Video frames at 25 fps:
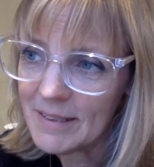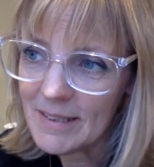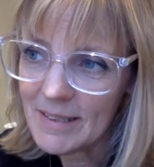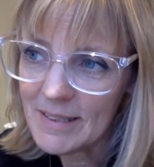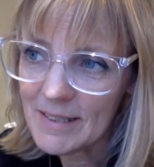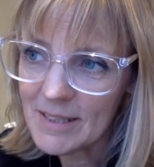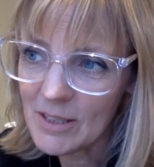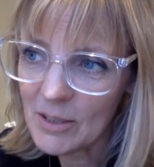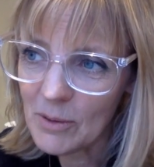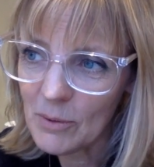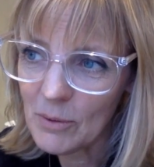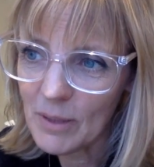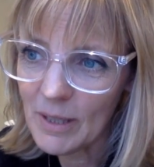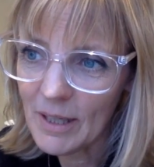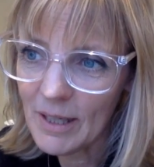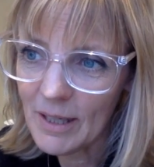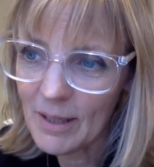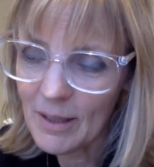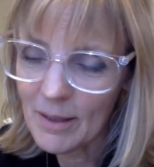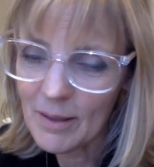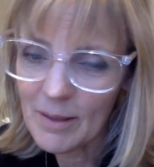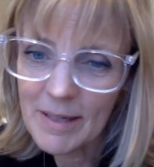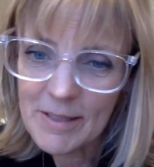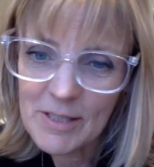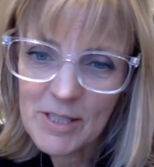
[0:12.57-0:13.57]
So uh,
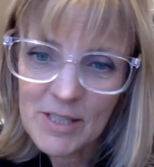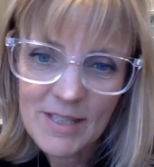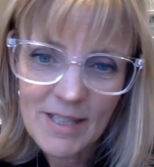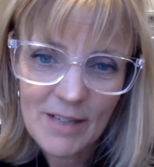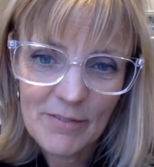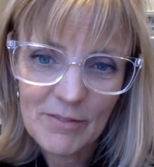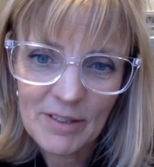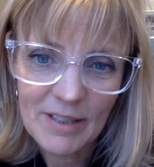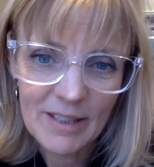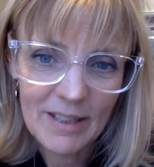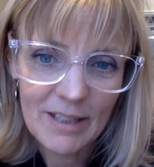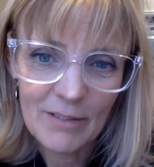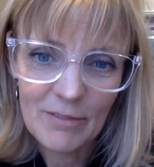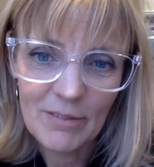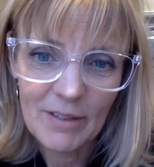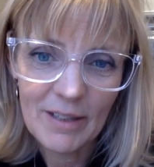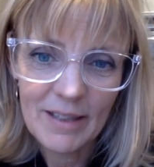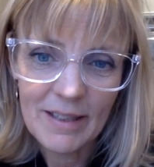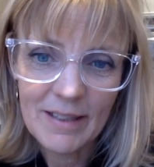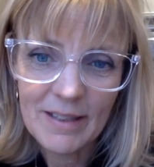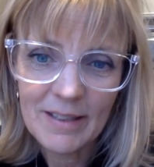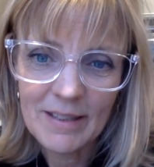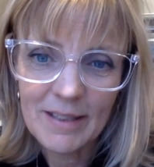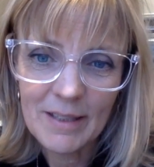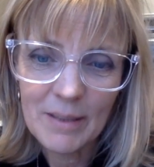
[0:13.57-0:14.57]
I just have to kind of
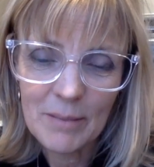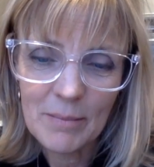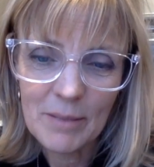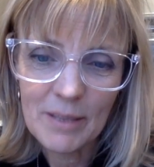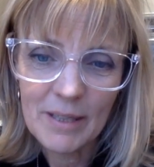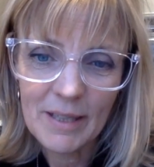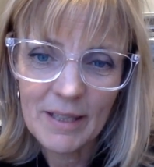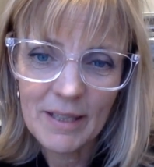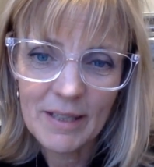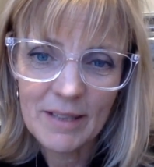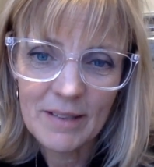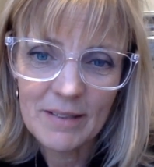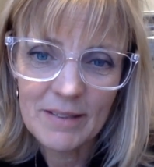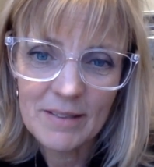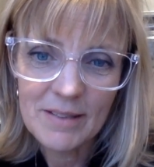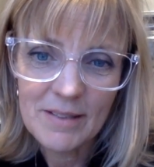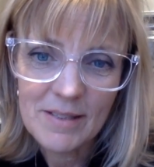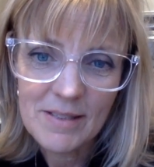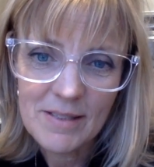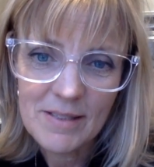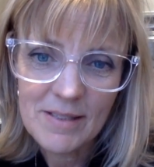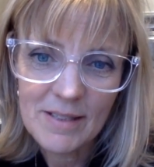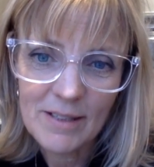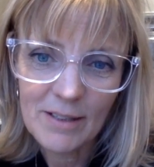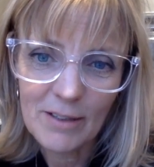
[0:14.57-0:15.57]
like get
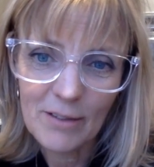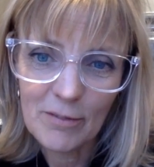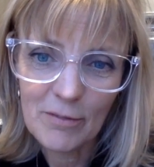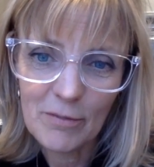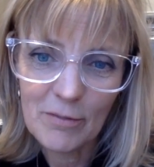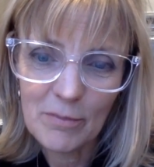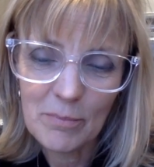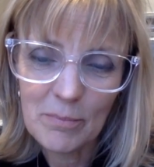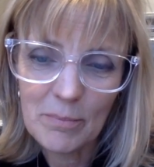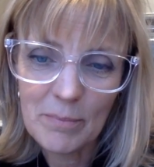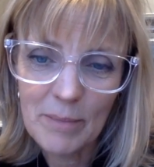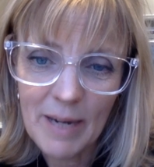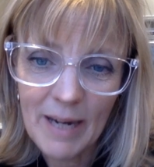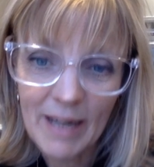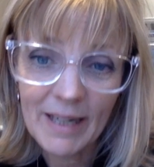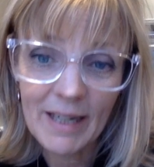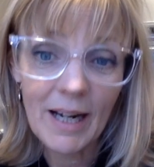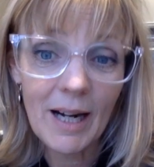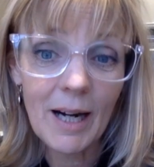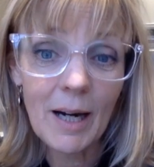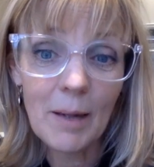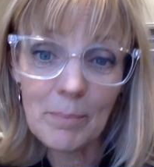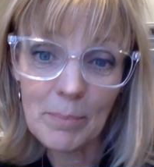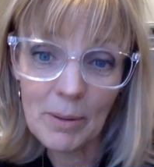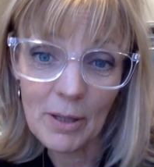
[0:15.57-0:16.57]
myself back
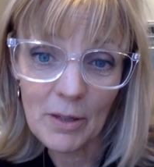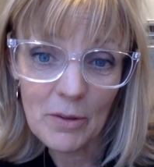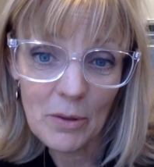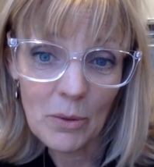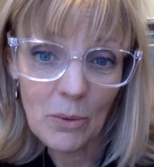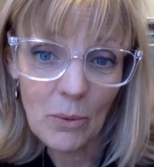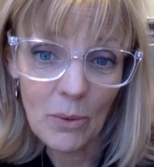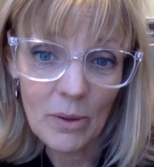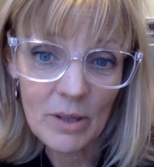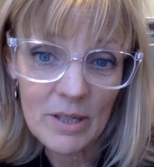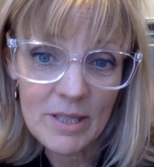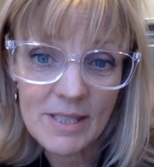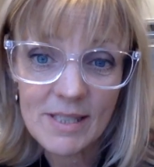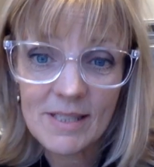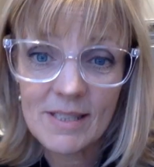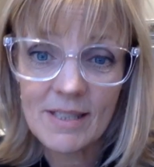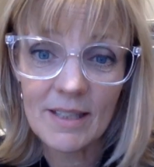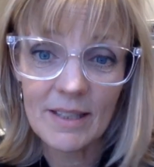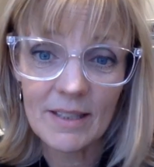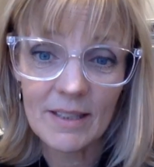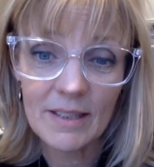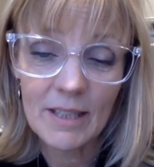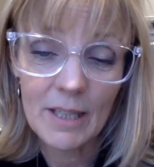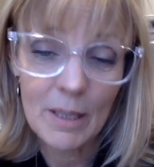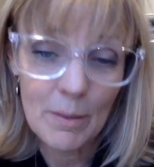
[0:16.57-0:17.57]
up on the horse
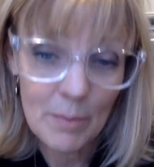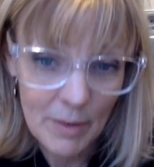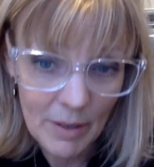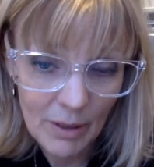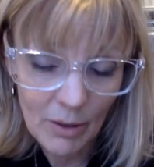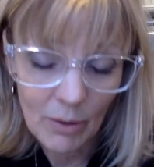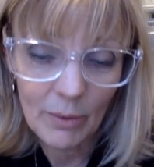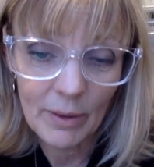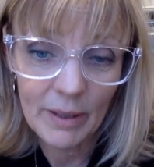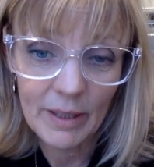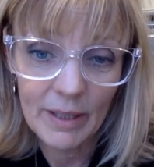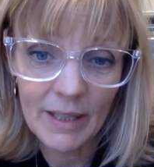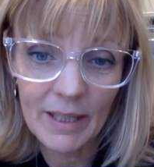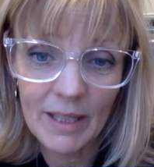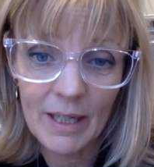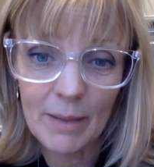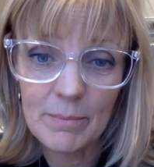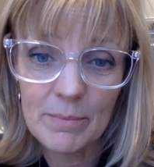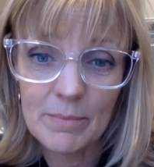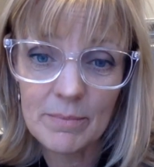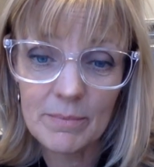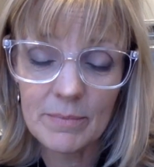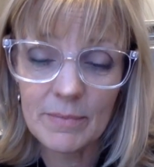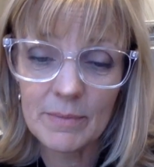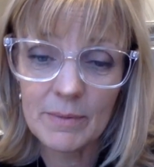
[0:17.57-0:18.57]
and keep going. And I'm
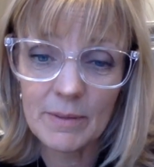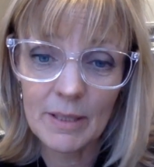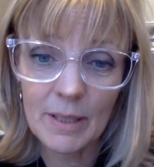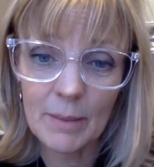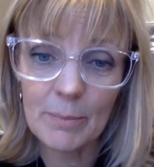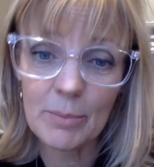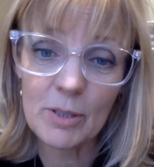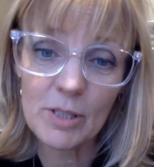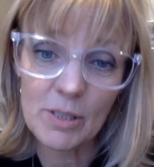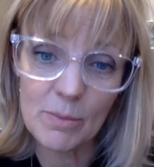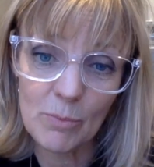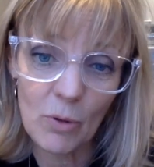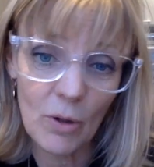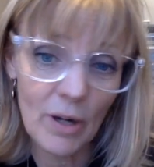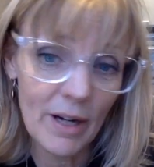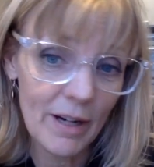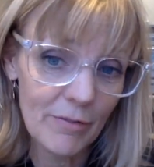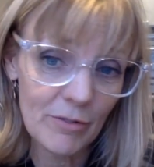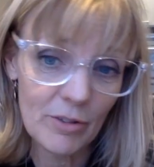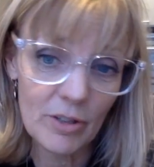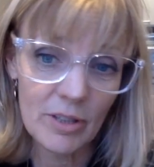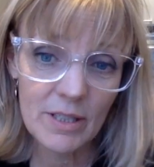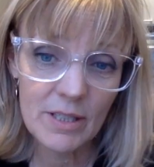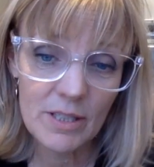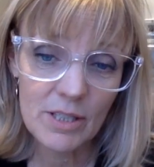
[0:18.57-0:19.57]
going to put some more
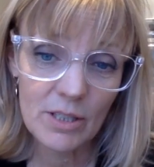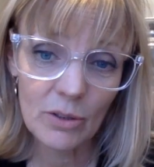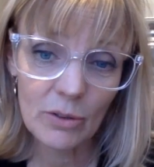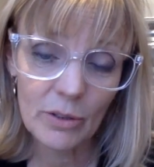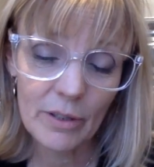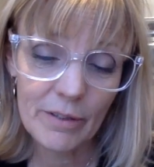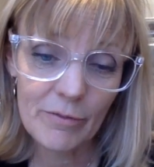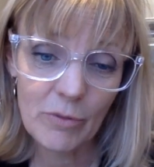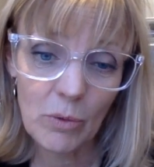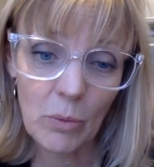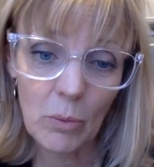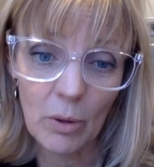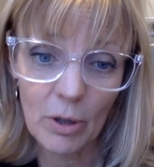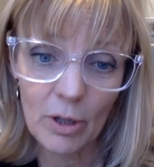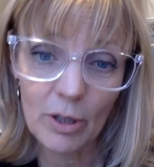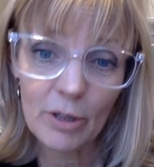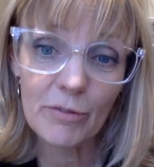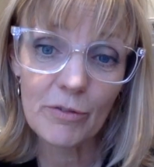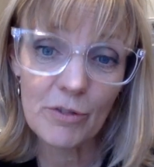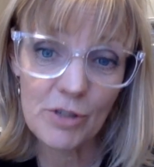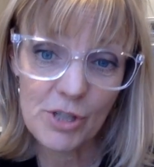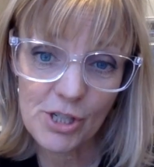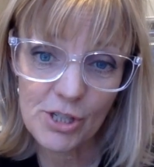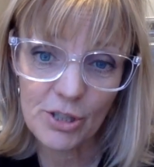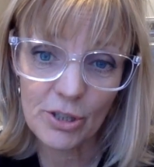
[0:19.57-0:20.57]
effort into looking for work
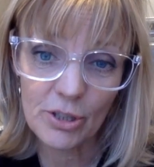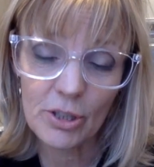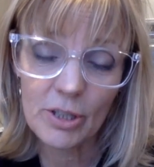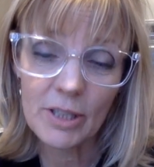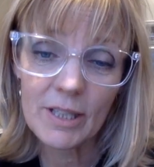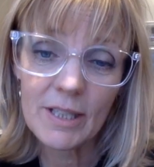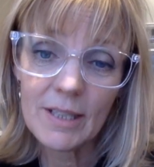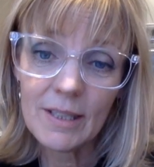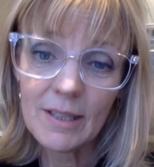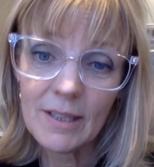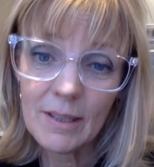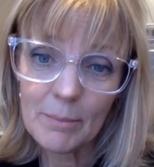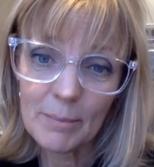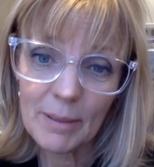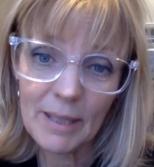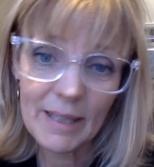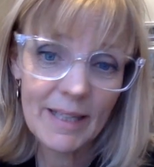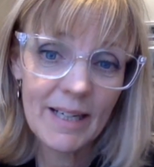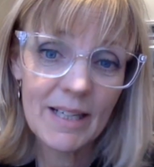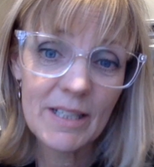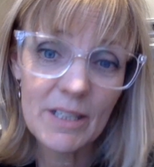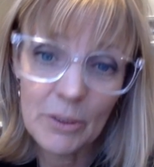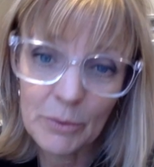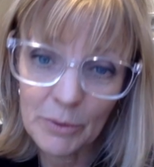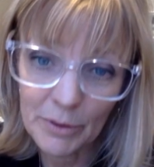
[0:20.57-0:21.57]
for sure. But I
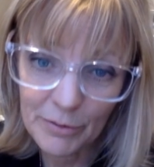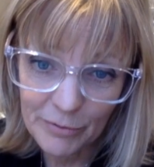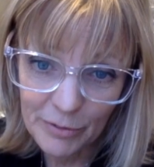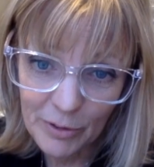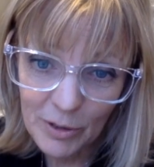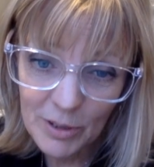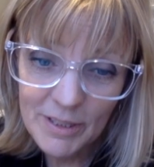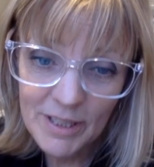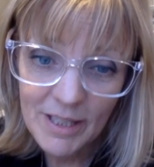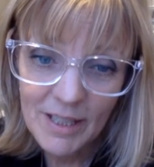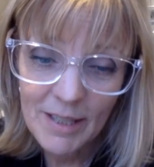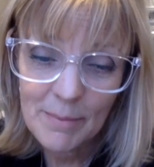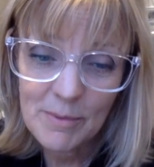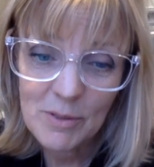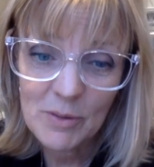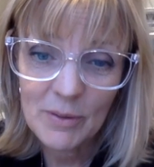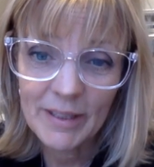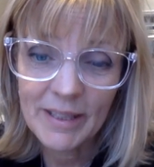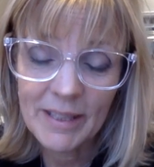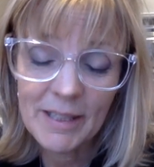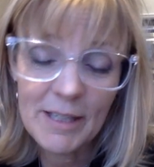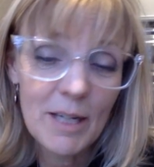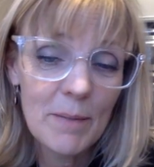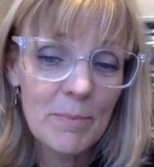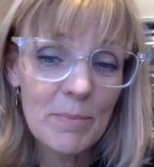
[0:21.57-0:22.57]
can't do it full time, so I'm
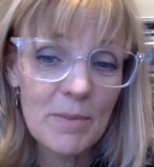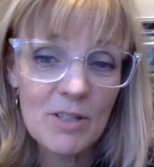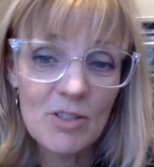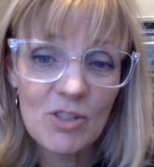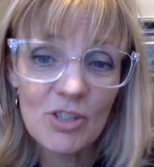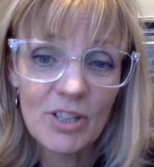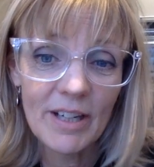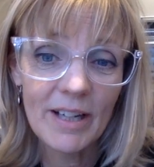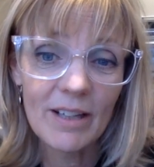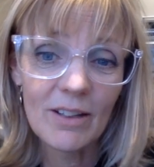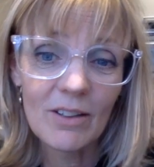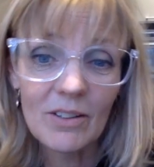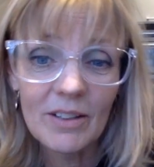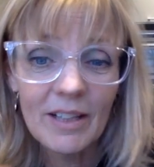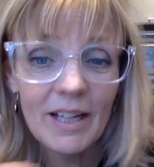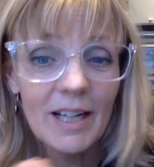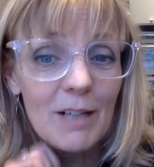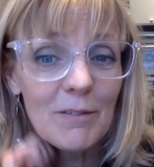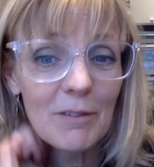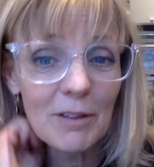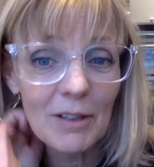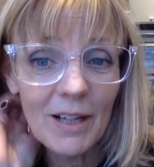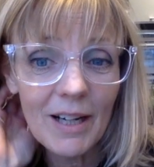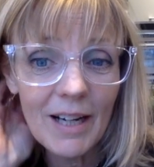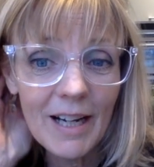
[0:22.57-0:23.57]
going to keep this channel kind of
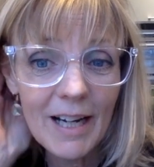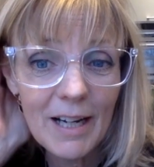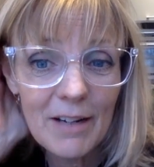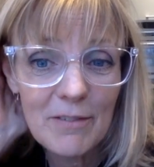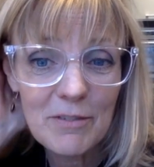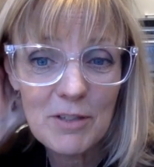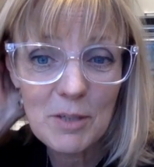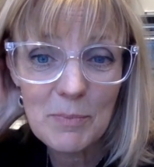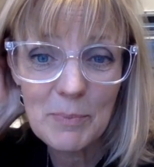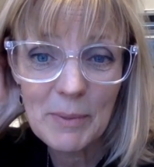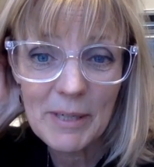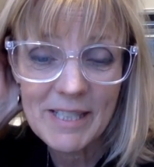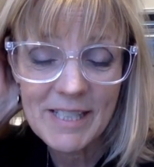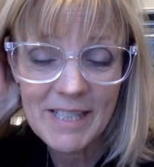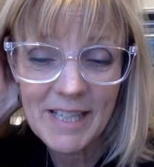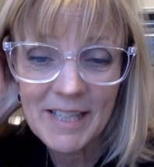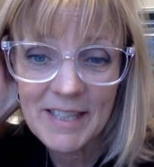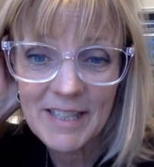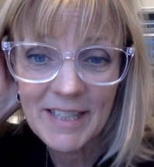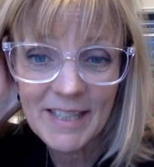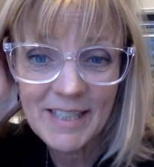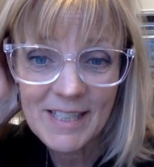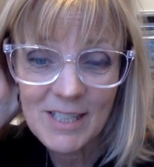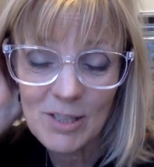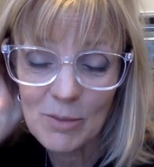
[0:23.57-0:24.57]
alive just because I
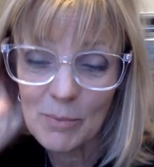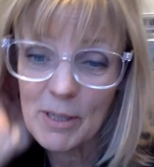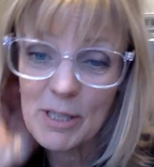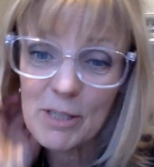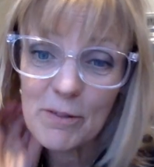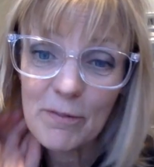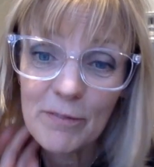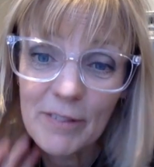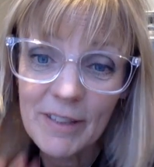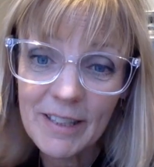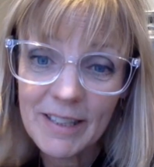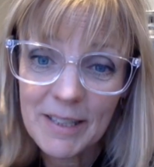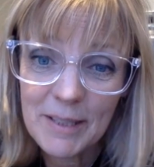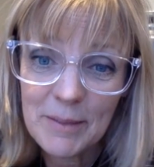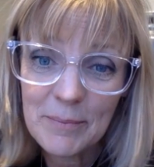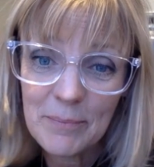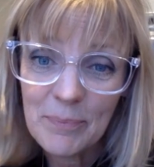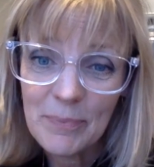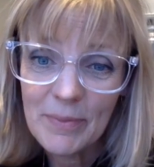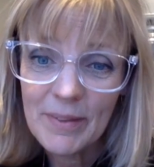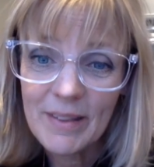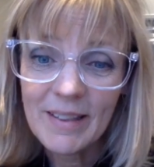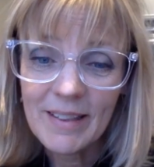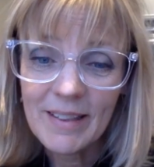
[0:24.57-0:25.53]
think it's so much fun.